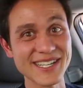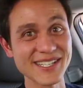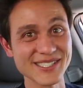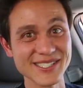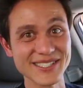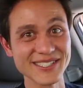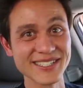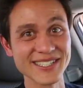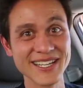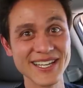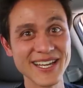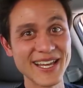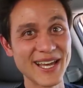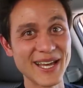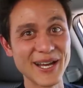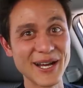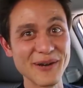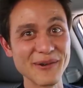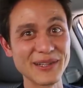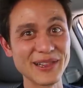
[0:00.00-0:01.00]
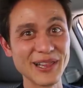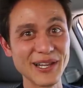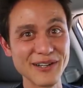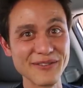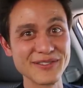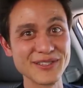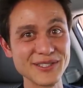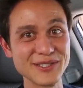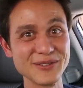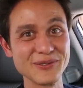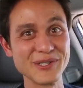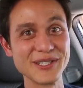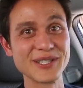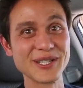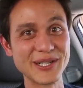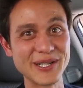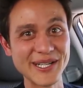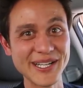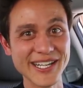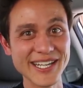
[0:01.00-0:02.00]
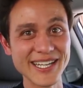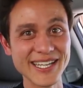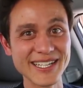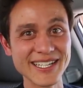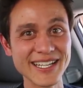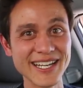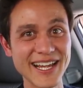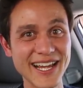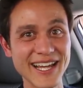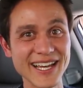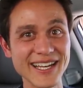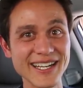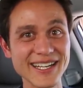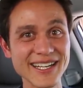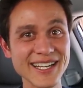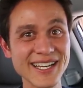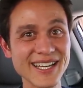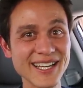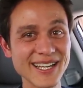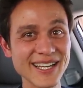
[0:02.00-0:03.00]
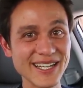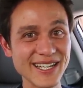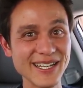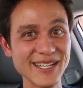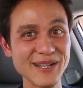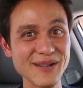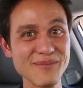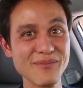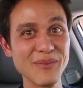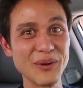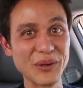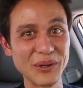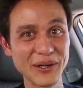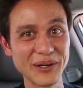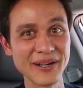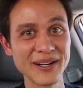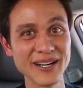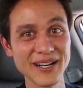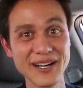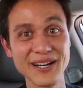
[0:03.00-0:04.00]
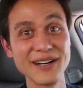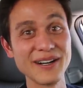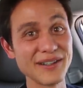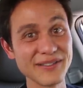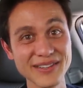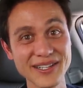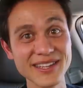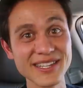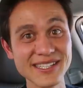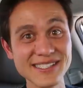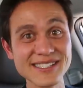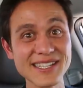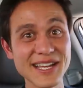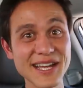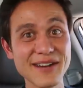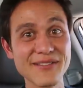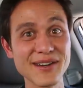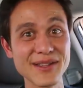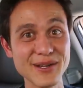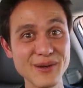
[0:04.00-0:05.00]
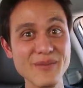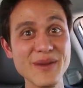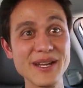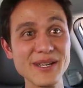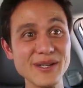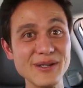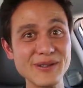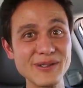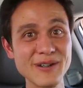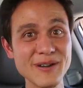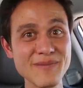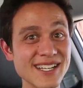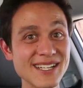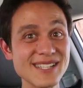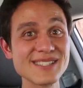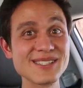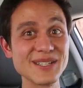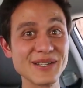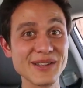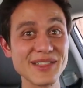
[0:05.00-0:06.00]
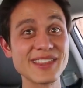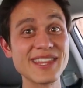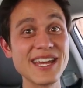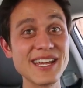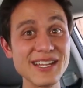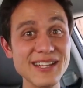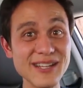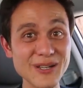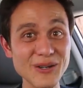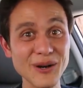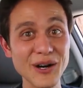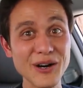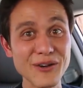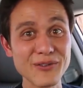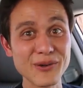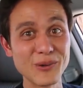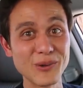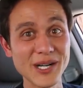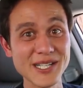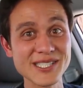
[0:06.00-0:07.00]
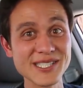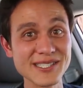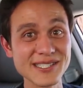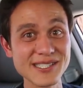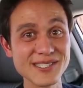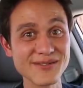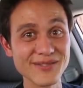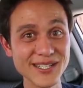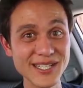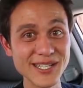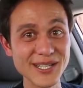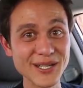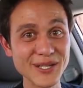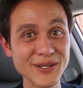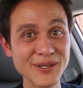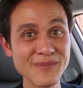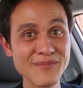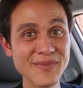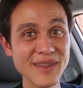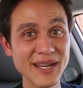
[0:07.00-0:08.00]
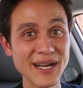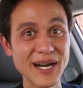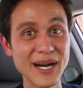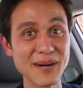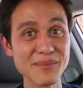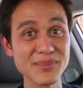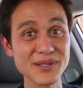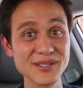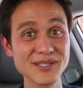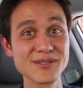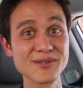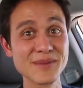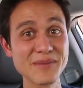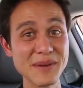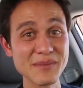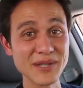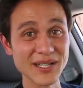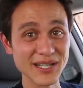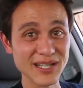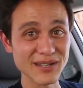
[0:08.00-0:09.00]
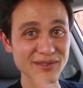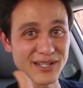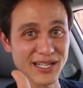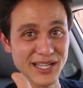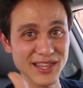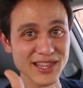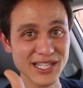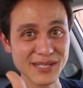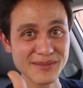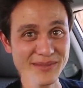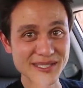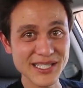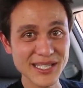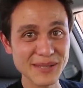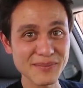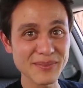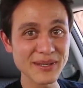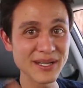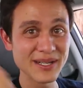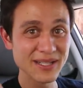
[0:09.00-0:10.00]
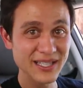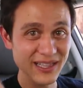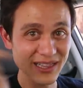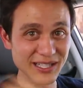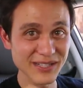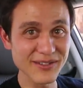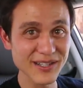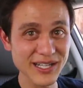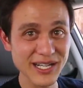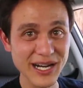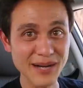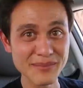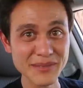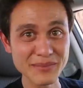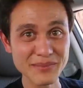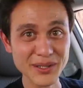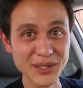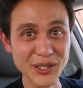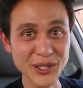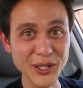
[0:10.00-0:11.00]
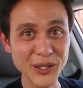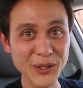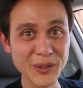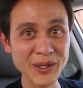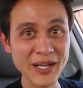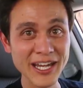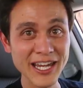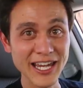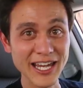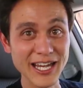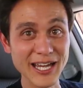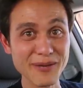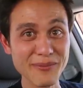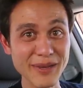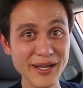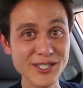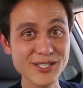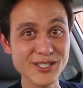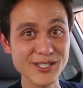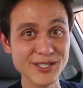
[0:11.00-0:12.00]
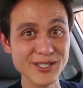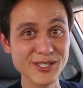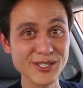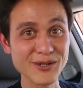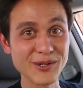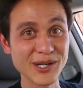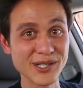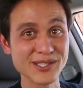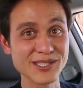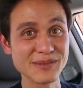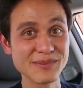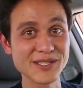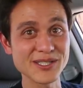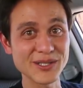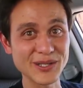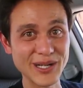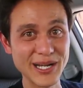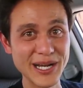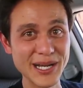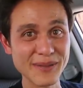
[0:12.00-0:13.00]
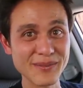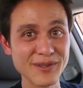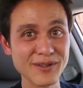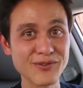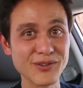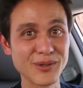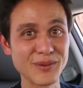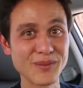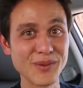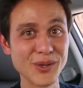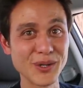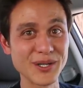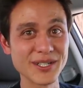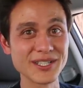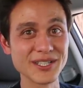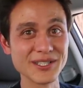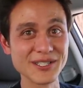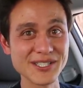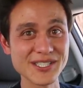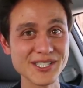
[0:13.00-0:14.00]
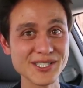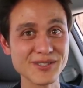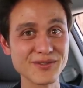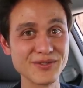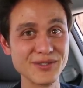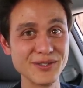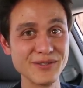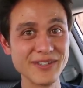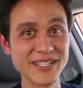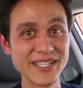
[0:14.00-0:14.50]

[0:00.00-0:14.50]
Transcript: actually, and I would love to return again and eat more of the things they have on their menu. So thank you all for watching this video. Please remember to give it a thumbs up. Leave a comment below and make sure you are subscribed for more delicious food